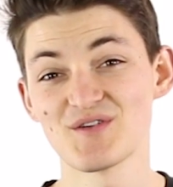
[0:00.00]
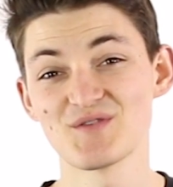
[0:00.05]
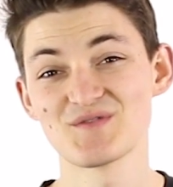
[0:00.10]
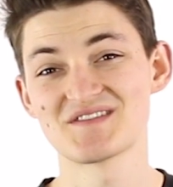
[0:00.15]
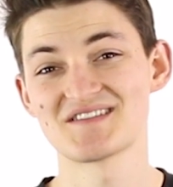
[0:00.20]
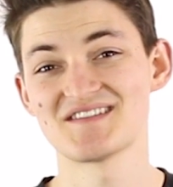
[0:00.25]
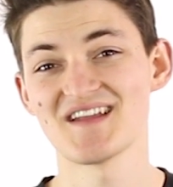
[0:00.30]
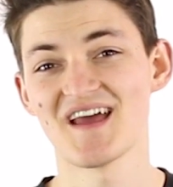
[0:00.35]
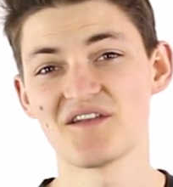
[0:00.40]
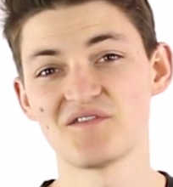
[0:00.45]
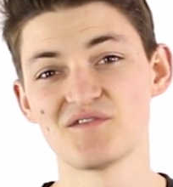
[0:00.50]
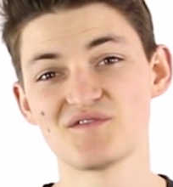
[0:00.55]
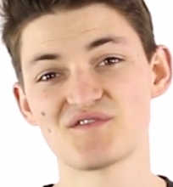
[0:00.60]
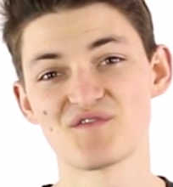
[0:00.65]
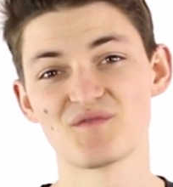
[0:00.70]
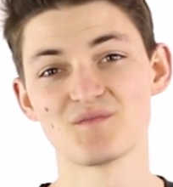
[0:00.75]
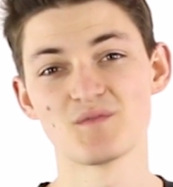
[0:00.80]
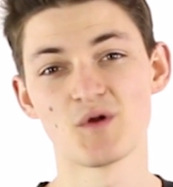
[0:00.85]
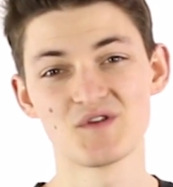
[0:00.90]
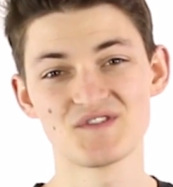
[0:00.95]
are no standards
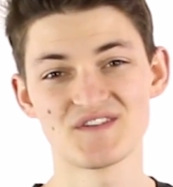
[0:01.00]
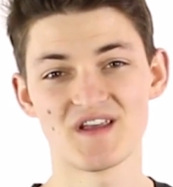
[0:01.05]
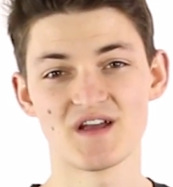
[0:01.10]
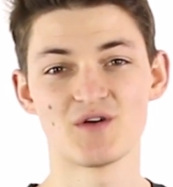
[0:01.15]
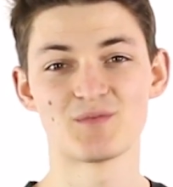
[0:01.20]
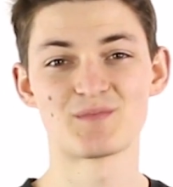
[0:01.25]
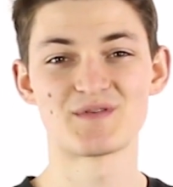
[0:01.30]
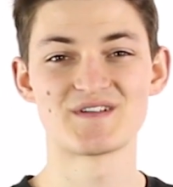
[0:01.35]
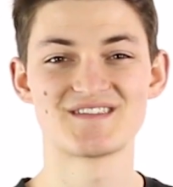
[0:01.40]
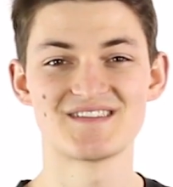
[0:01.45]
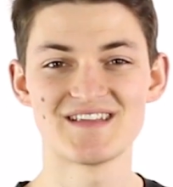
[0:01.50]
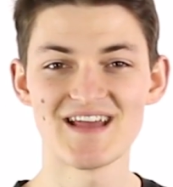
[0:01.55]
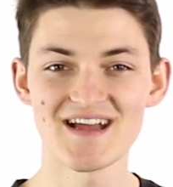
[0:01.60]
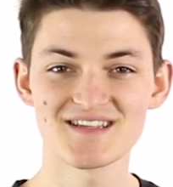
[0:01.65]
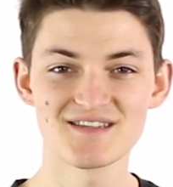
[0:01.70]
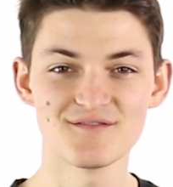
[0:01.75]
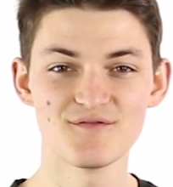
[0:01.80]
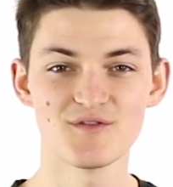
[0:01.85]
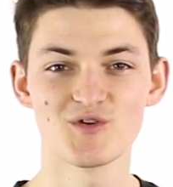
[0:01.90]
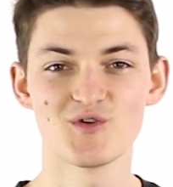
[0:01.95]
for motorcycle
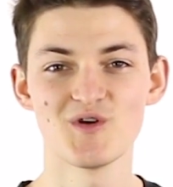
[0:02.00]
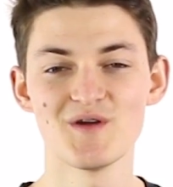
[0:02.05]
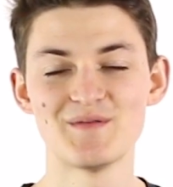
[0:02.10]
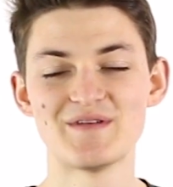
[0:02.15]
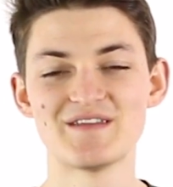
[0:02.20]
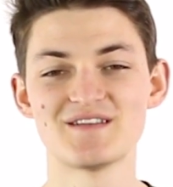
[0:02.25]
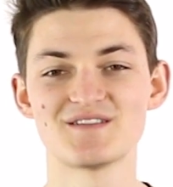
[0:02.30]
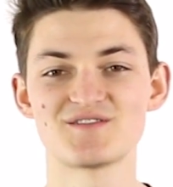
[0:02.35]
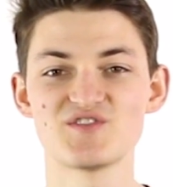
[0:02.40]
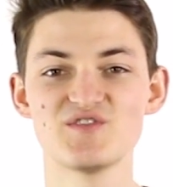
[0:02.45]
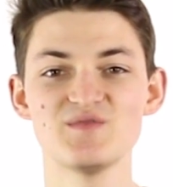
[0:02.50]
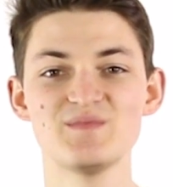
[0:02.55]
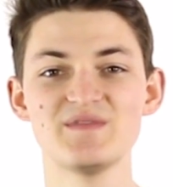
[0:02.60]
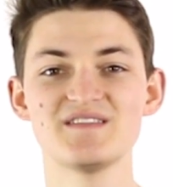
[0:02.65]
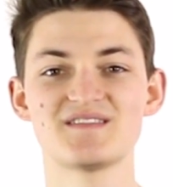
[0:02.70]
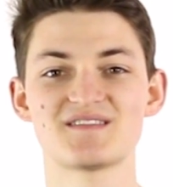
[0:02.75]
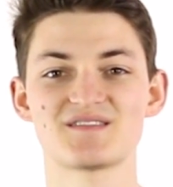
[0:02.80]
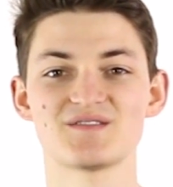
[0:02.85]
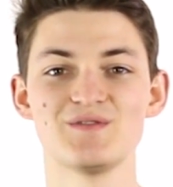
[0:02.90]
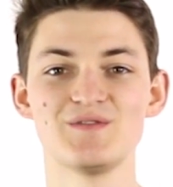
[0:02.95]
protective equipment to
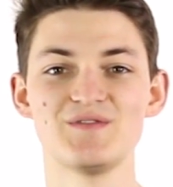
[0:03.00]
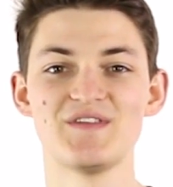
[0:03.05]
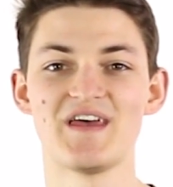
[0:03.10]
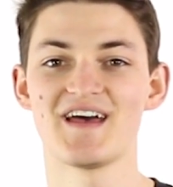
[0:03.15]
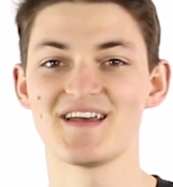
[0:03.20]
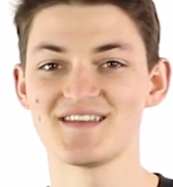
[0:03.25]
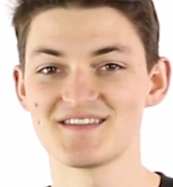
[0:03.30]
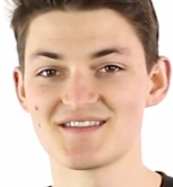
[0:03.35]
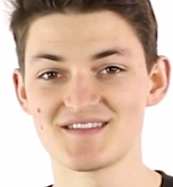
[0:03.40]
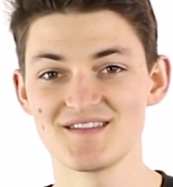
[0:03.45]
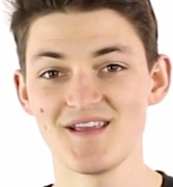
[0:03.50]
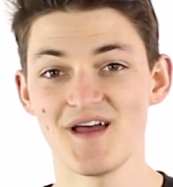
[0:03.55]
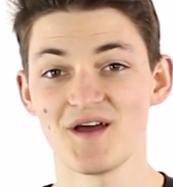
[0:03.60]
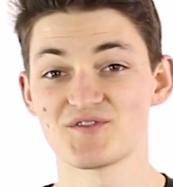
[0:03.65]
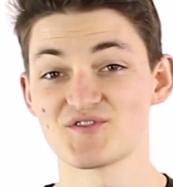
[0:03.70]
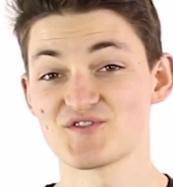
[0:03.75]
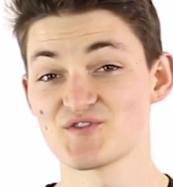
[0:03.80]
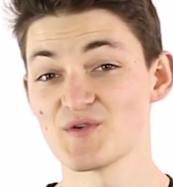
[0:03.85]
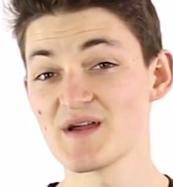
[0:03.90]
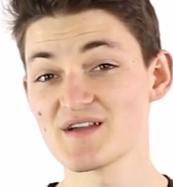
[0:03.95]
be sold as
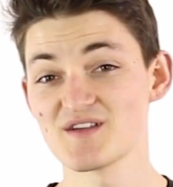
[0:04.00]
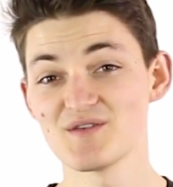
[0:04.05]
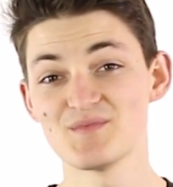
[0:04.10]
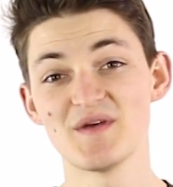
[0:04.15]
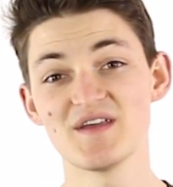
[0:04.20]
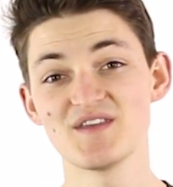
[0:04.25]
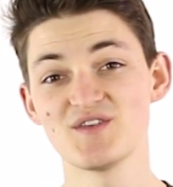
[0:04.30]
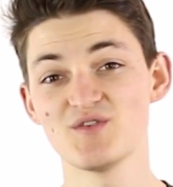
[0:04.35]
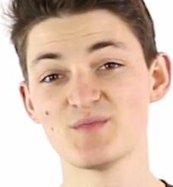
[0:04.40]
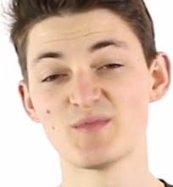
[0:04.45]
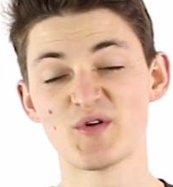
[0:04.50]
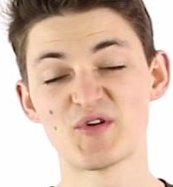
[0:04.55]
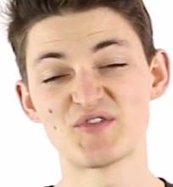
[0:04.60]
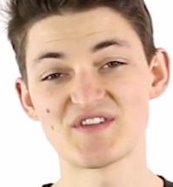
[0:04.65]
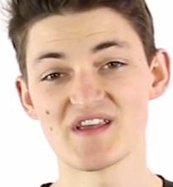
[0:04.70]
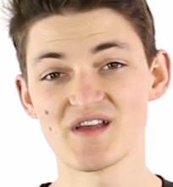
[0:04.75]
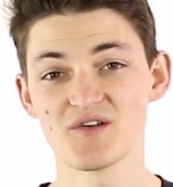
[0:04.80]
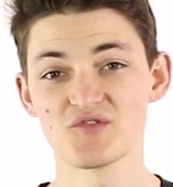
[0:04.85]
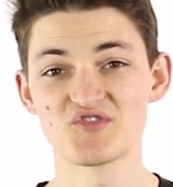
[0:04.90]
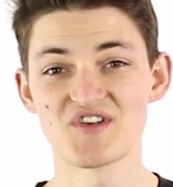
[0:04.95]
such. So I could make you a
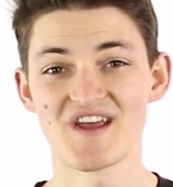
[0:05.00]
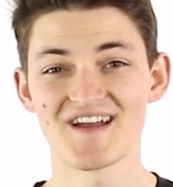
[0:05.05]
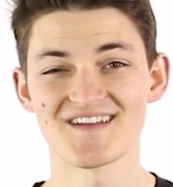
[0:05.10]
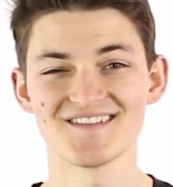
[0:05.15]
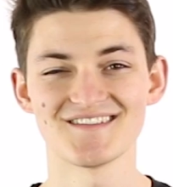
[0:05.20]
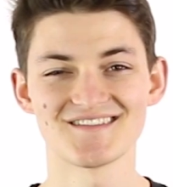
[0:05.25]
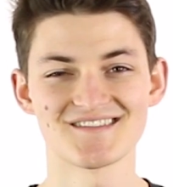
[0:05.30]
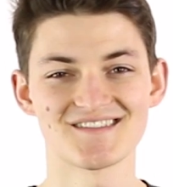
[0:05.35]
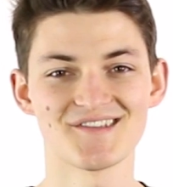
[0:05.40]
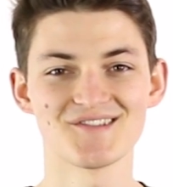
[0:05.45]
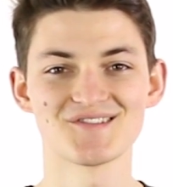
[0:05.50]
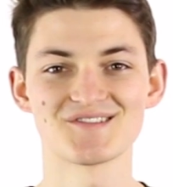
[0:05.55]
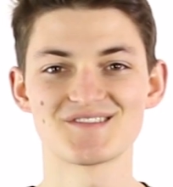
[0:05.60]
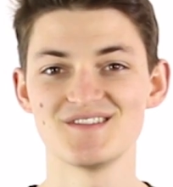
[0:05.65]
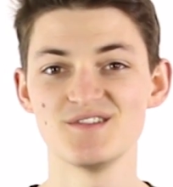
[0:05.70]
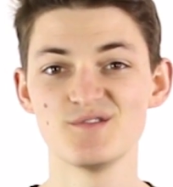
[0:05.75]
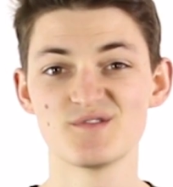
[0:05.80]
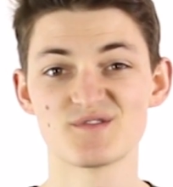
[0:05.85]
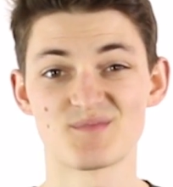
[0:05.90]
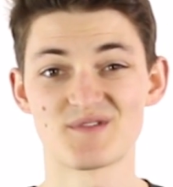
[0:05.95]
motorcycle jacket, sell it
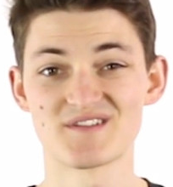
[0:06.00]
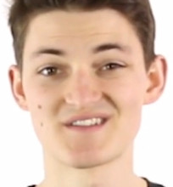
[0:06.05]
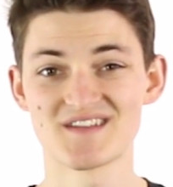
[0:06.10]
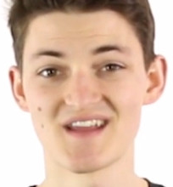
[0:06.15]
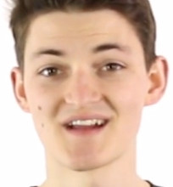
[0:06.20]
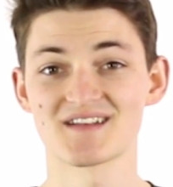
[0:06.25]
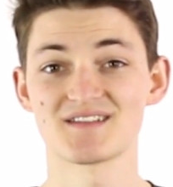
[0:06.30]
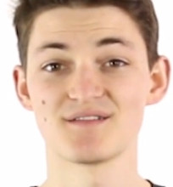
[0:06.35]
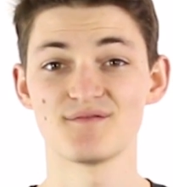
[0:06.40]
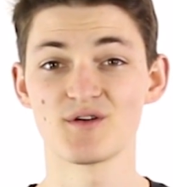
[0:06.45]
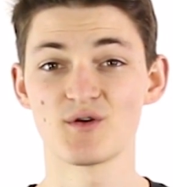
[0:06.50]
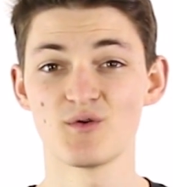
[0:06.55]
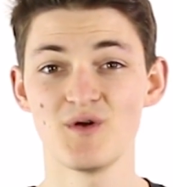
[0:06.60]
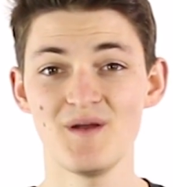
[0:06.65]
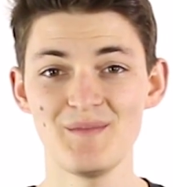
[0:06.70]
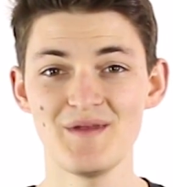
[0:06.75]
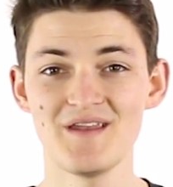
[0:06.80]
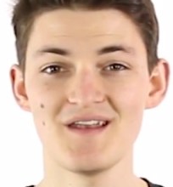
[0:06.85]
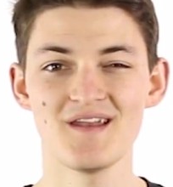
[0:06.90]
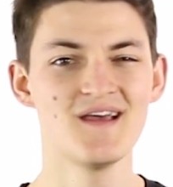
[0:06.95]
to you as protective
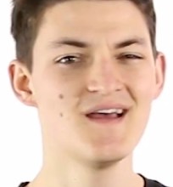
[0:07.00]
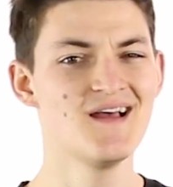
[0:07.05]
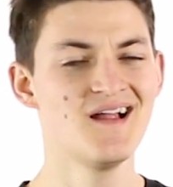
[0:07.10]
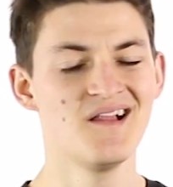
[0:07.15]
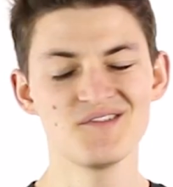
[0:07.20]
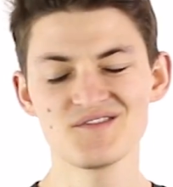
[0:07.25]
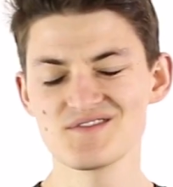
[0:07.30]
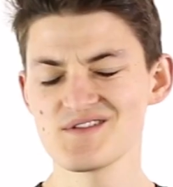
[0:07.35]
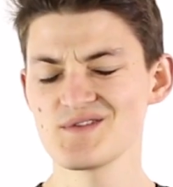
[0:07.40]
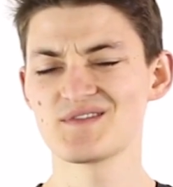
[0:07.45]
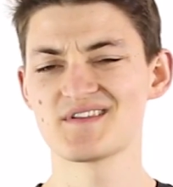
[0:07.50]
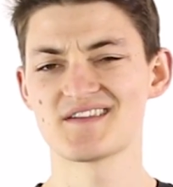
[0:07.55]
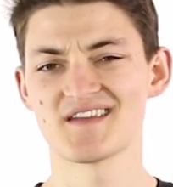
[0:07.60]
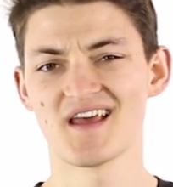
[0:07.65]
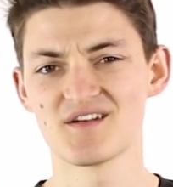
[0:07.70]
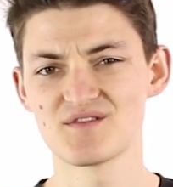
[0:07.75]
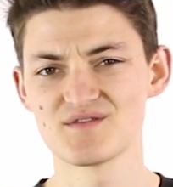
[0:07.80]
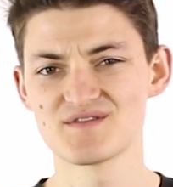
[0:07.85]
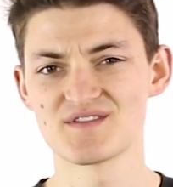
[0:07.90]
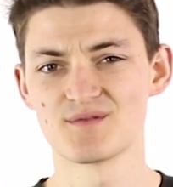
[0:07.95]
equipment. There's no
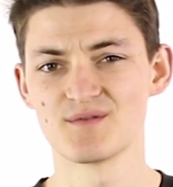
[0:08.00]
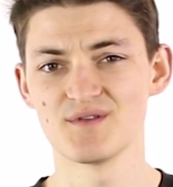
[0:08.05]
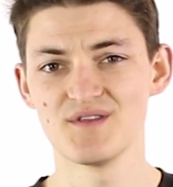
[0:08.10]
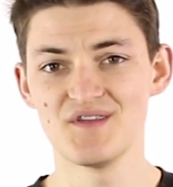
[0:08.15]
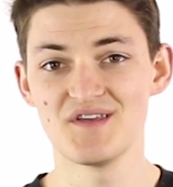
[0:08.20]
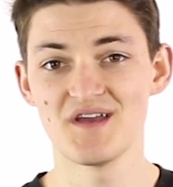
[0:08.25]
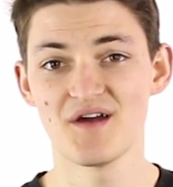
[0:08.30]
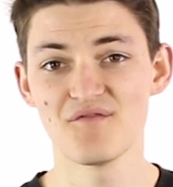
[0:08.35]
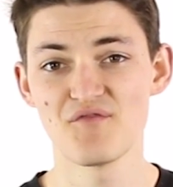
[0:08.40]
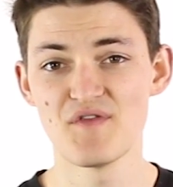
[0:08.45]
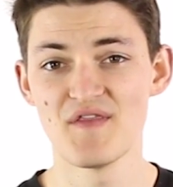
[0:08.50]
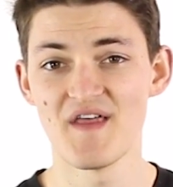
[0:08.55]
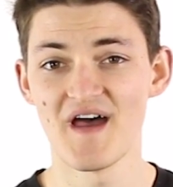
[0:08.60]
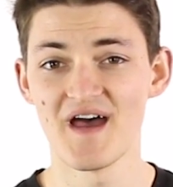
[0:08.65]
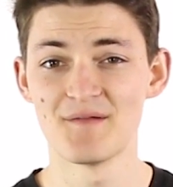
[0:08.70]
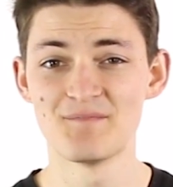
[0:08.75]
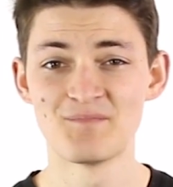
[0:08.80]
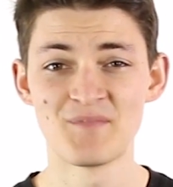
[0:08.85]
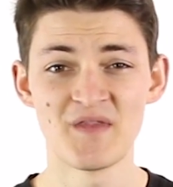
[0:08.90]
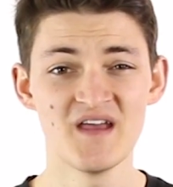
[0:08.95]
standards that really govern
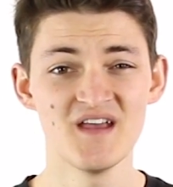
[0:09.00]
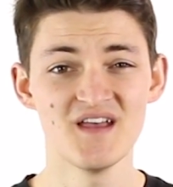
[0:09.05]
that.